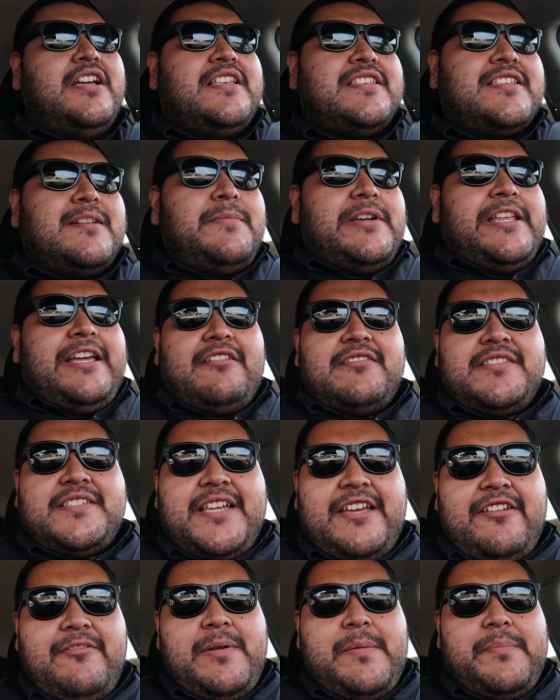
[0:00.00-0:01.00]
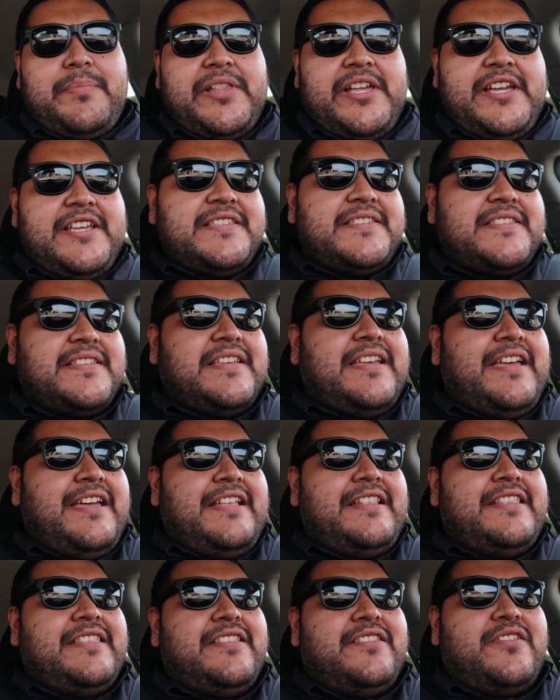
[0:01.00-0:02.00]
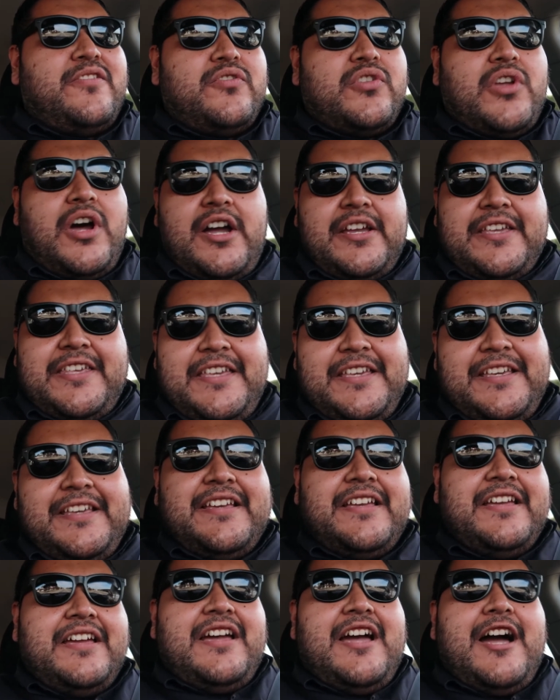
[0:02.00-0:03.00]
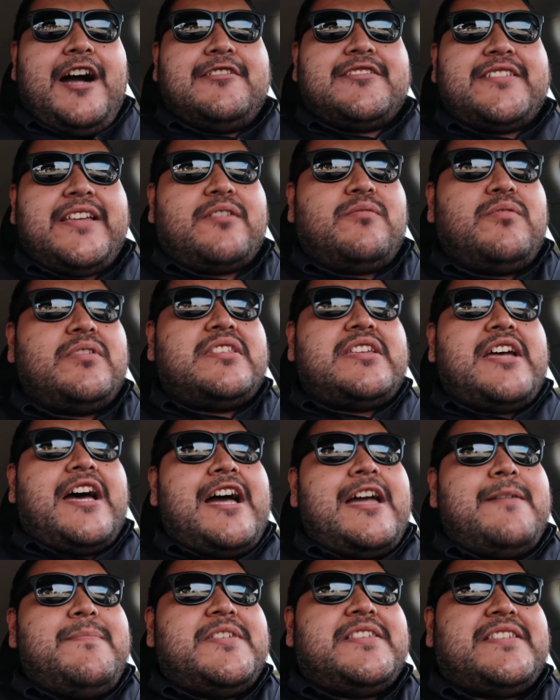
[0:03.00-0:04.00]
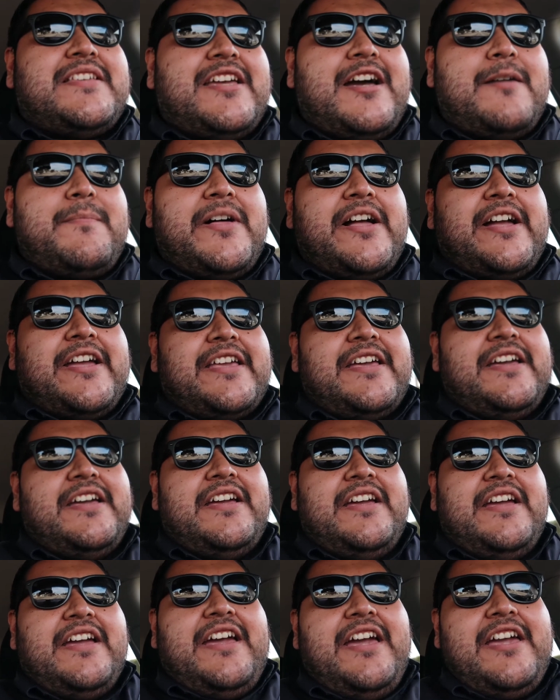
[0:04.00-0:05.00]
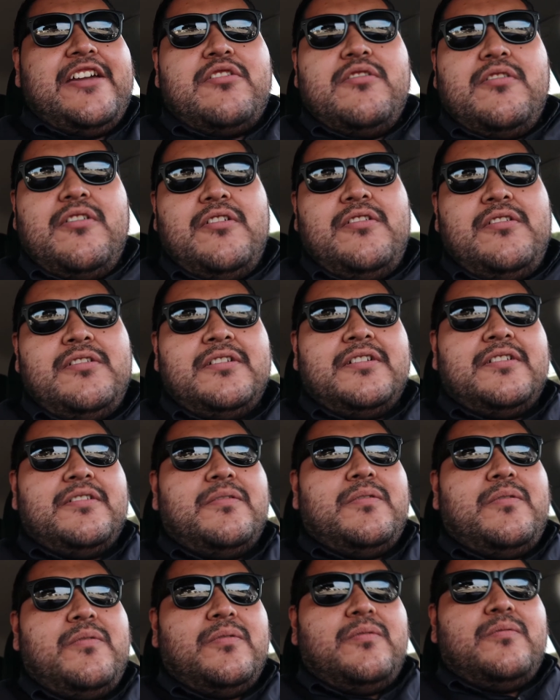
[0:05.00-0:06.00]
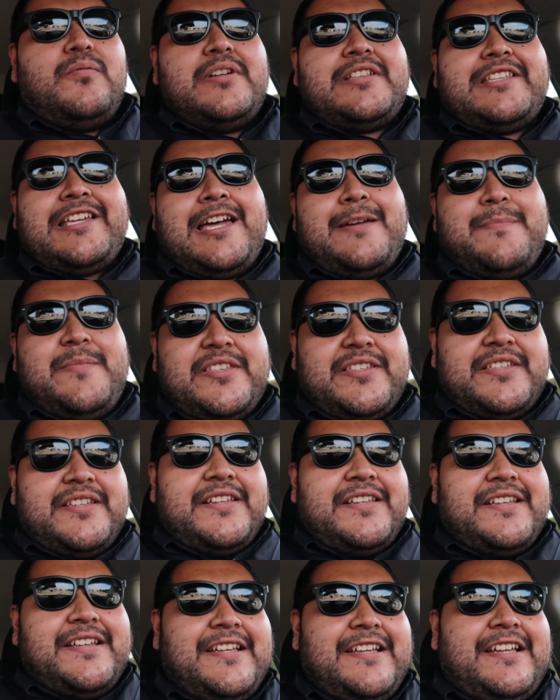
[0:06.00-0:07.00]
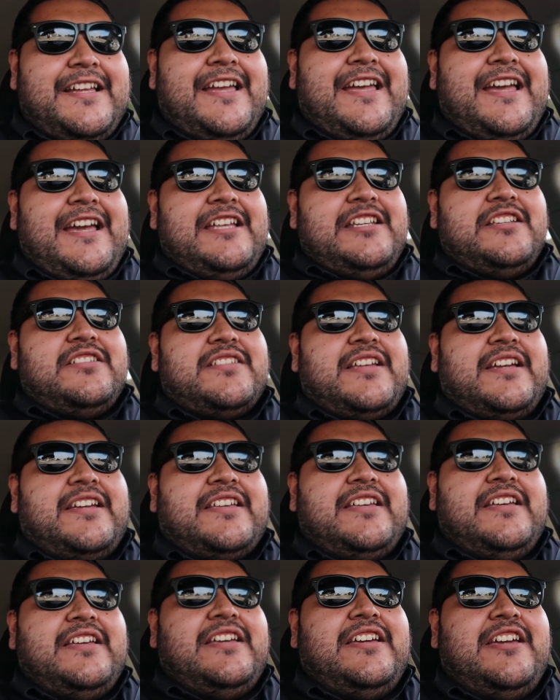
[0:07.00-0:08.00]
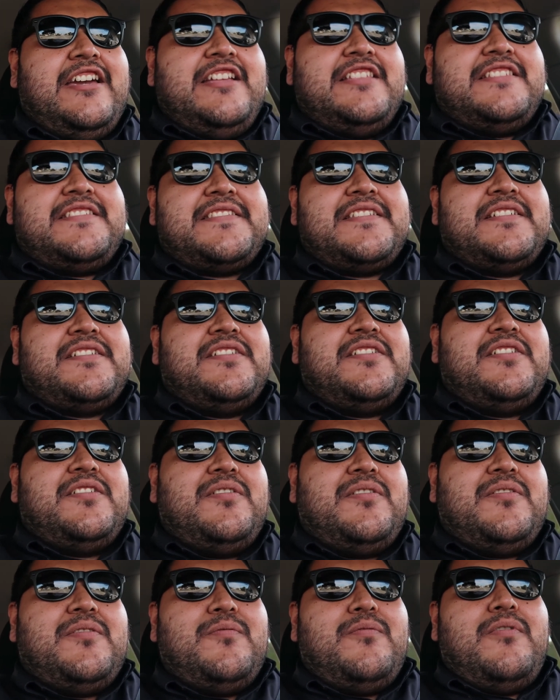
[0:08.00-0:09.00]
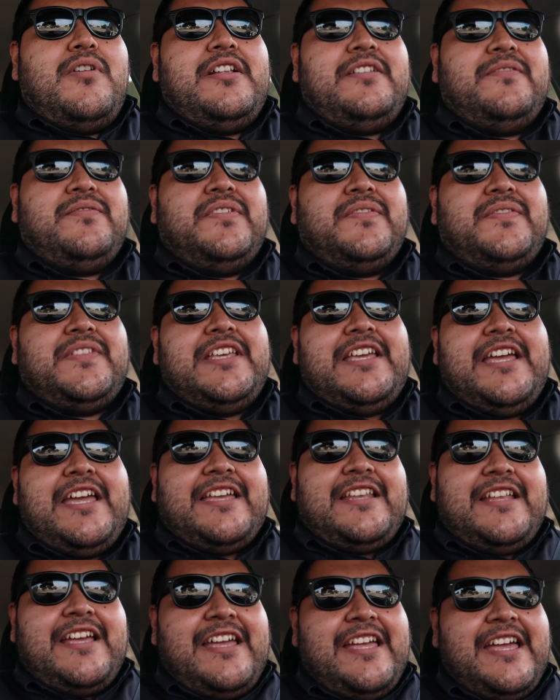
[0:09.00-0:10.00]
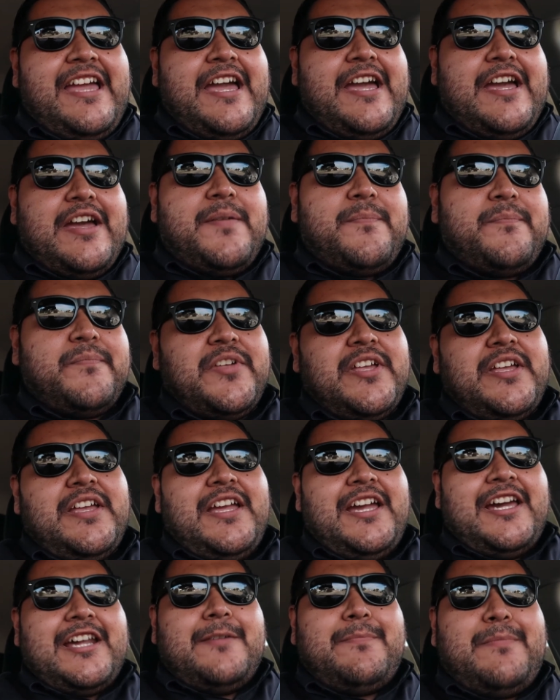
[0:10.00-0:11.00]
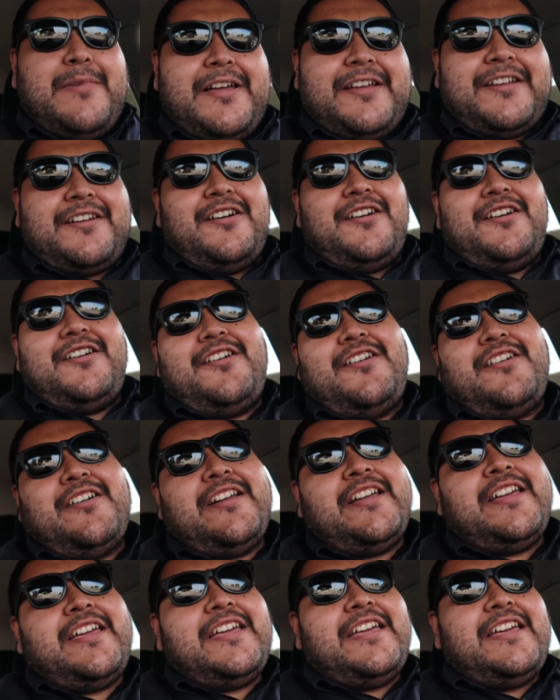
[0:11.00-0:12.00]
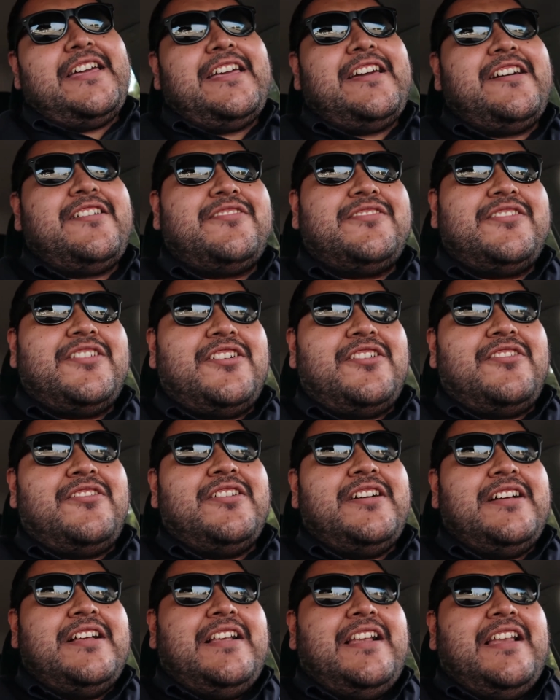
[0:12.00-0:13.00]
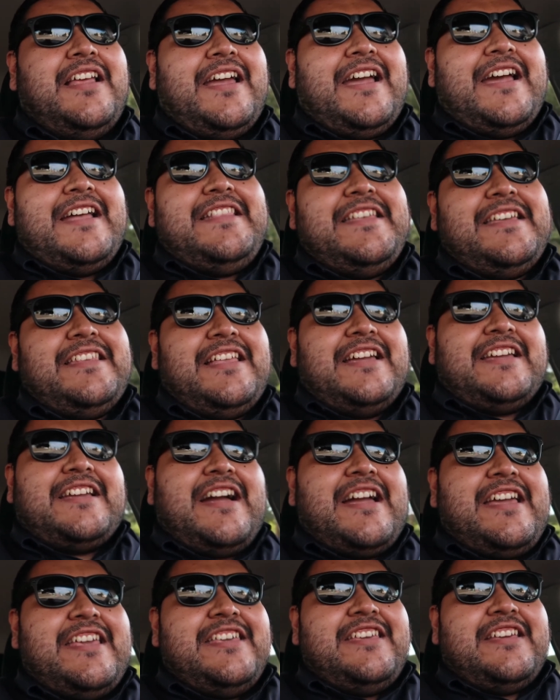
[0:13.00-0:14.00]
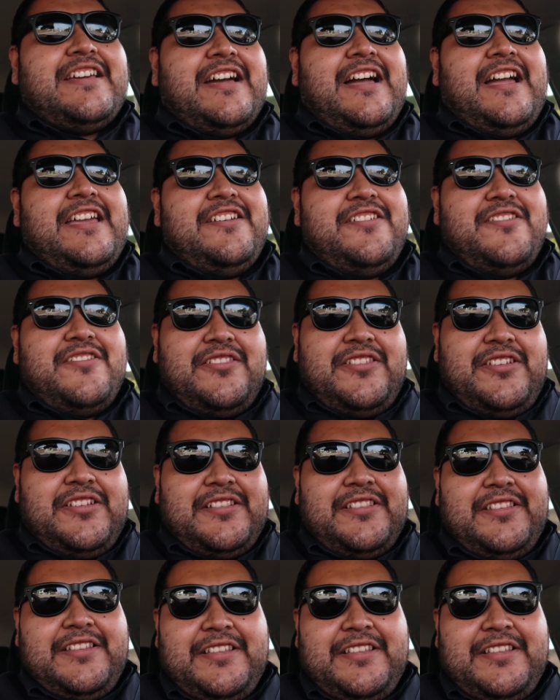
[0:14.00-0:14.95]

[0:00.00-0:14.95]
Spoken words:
somebody outside of my place, and they're knocking. I was like, what time is it? I'm like, hey Google, what time is it? And it's like, it's 1:58 a.m. And I'm like, oh hell no. And then like I hear the